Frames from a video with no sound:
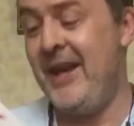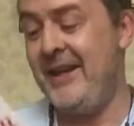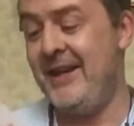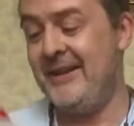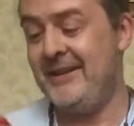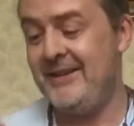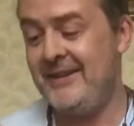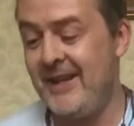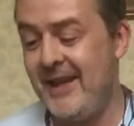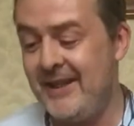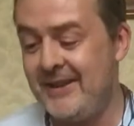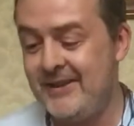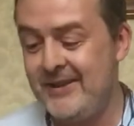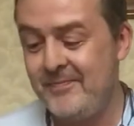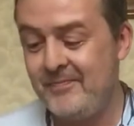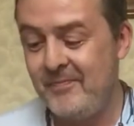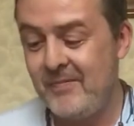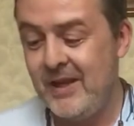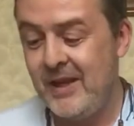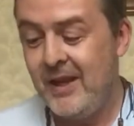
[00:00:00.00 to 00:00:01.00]
then it says,
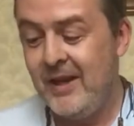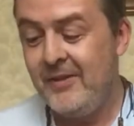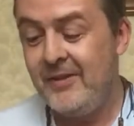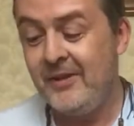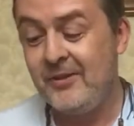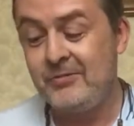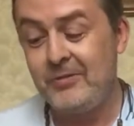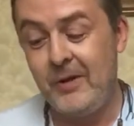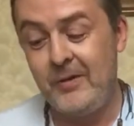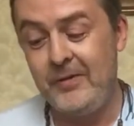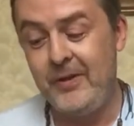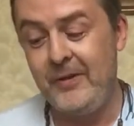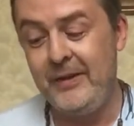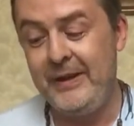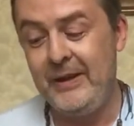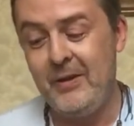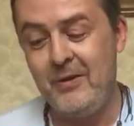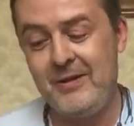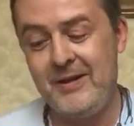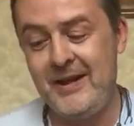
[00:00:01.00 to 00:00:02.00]
the growth of
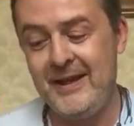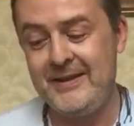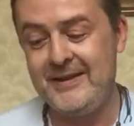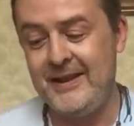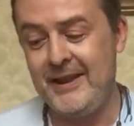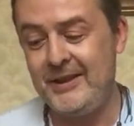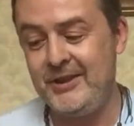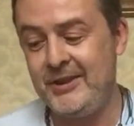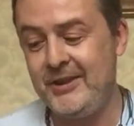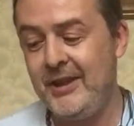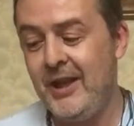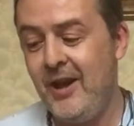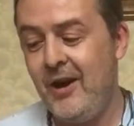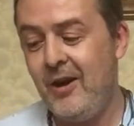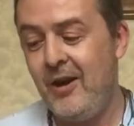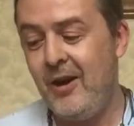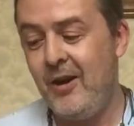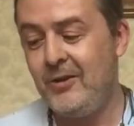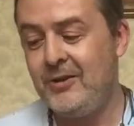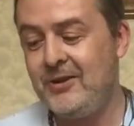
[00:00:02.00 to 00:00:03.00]
the organisation
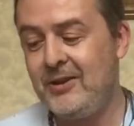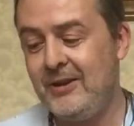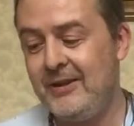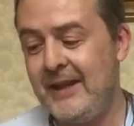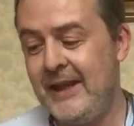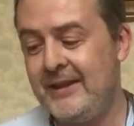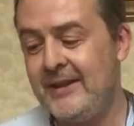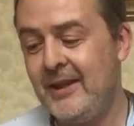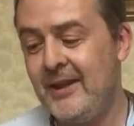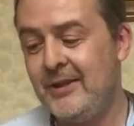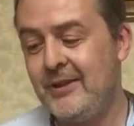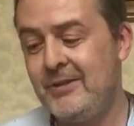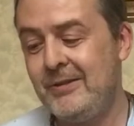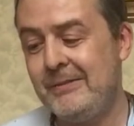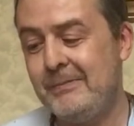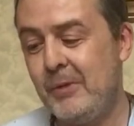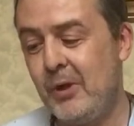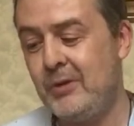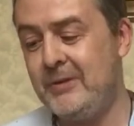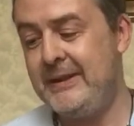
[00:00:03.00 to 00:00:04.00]
also led to
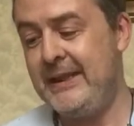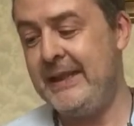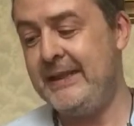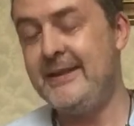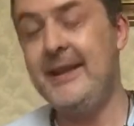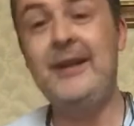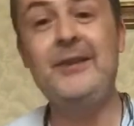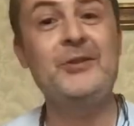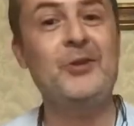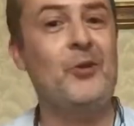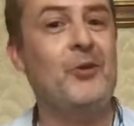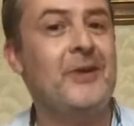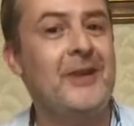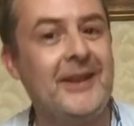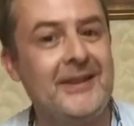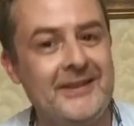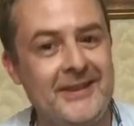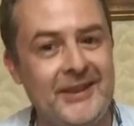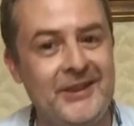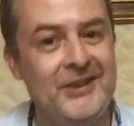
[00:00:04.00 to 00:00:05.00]
a more detailed
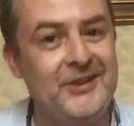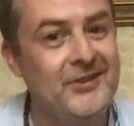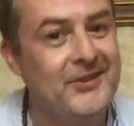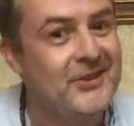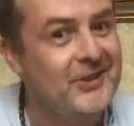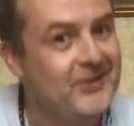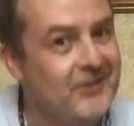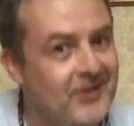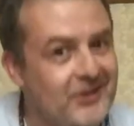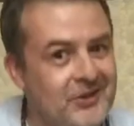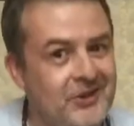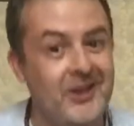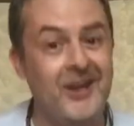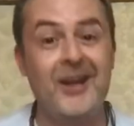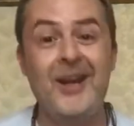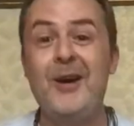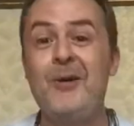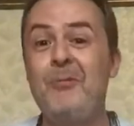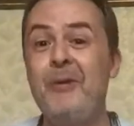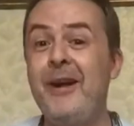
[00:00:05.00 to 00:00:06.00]
organisational structure.
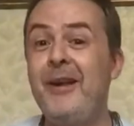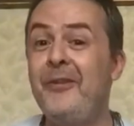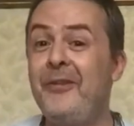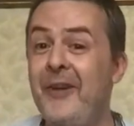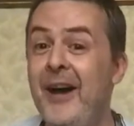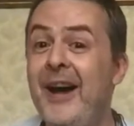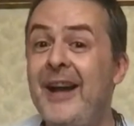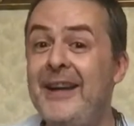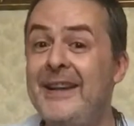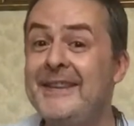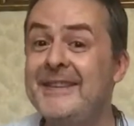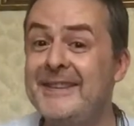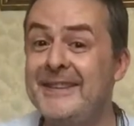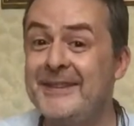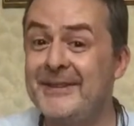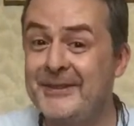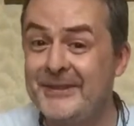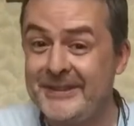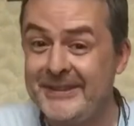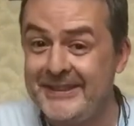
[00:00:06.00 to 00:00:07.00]
Well, that is
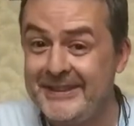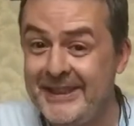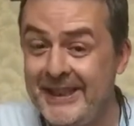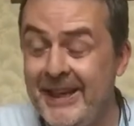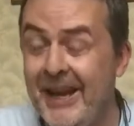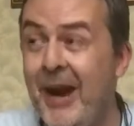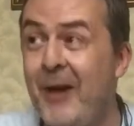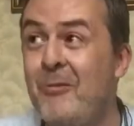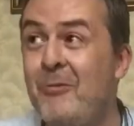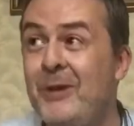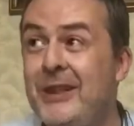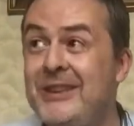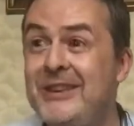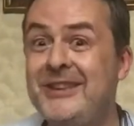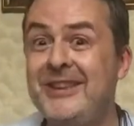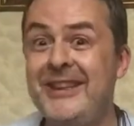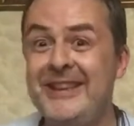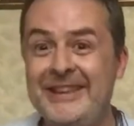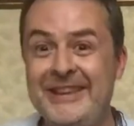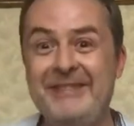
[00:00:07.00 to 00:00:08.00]
interesting. I
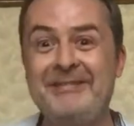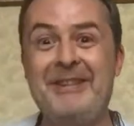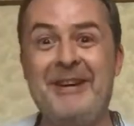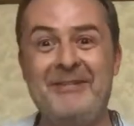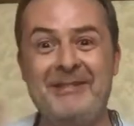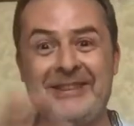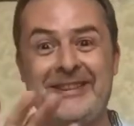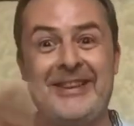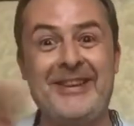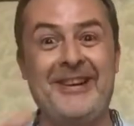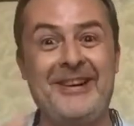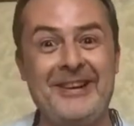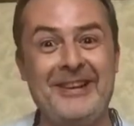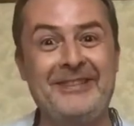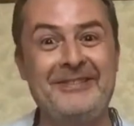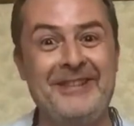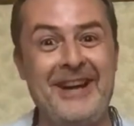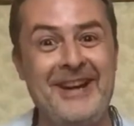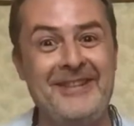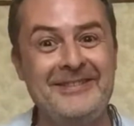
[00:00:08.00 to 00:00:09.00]
wish I knew what was all
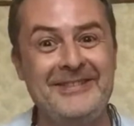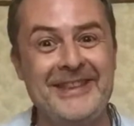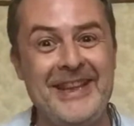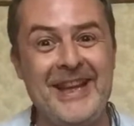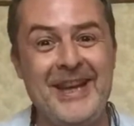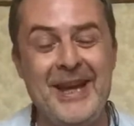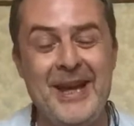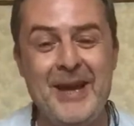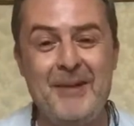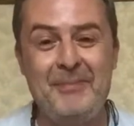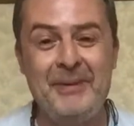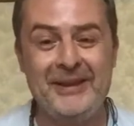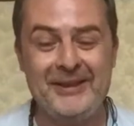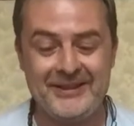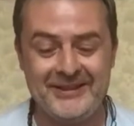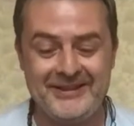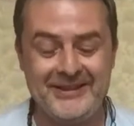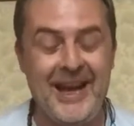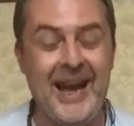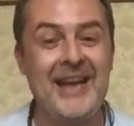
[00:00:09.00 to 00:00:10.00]
around it,
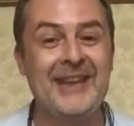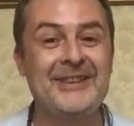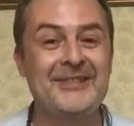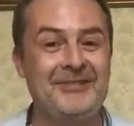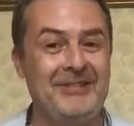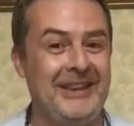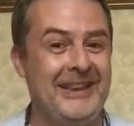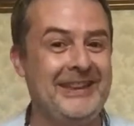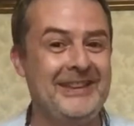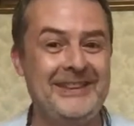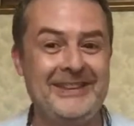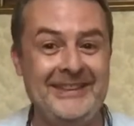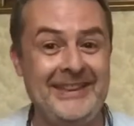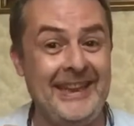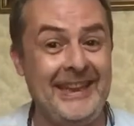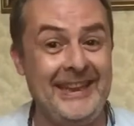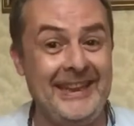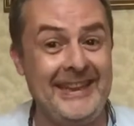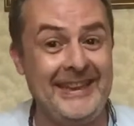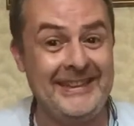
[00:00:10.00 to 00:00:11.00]
because that is really
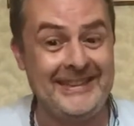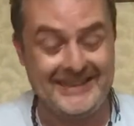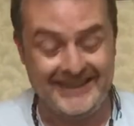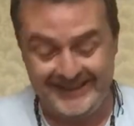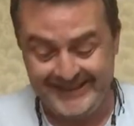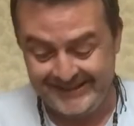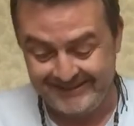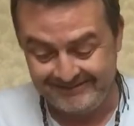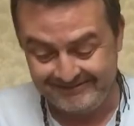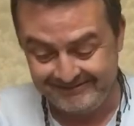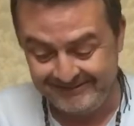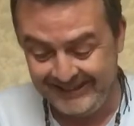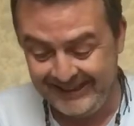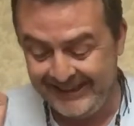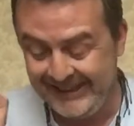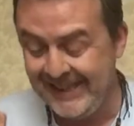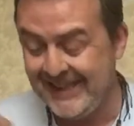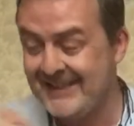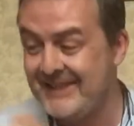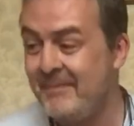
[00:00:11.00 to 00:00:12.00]
teasing. It
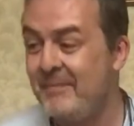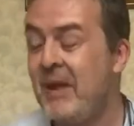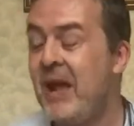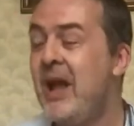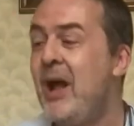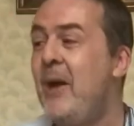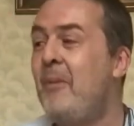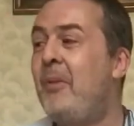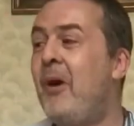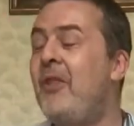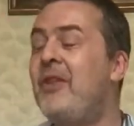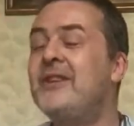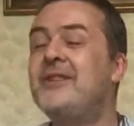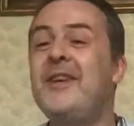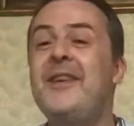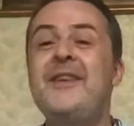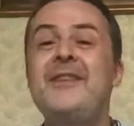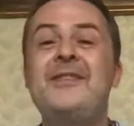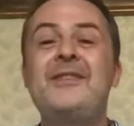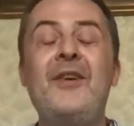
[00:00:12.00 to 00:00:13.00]
really is. But there's
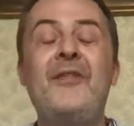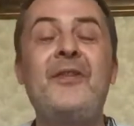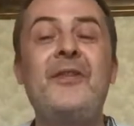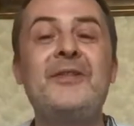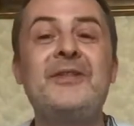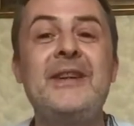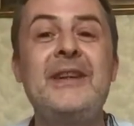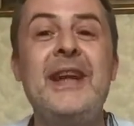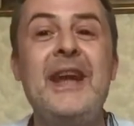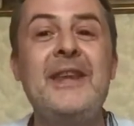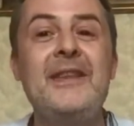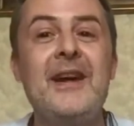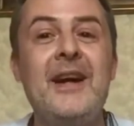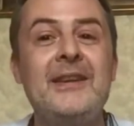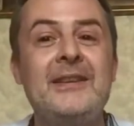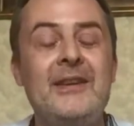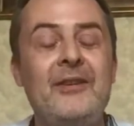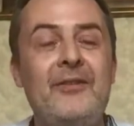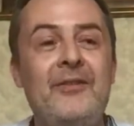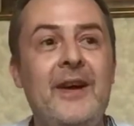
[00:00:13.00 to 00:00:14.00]
other stuff that's in here that I
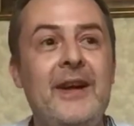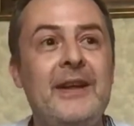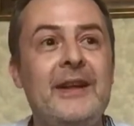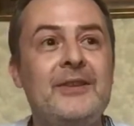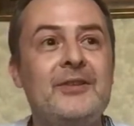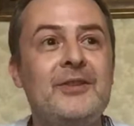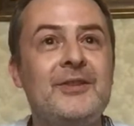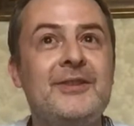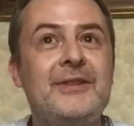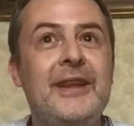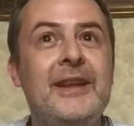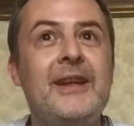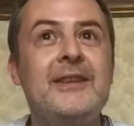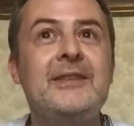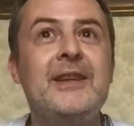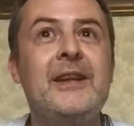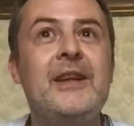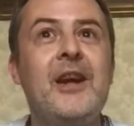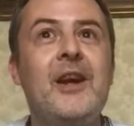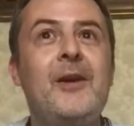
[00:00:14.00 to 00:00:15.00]
did find interesting. It's
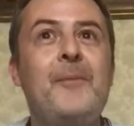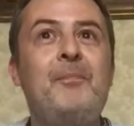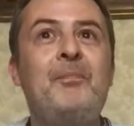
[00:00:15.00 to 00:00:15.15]
like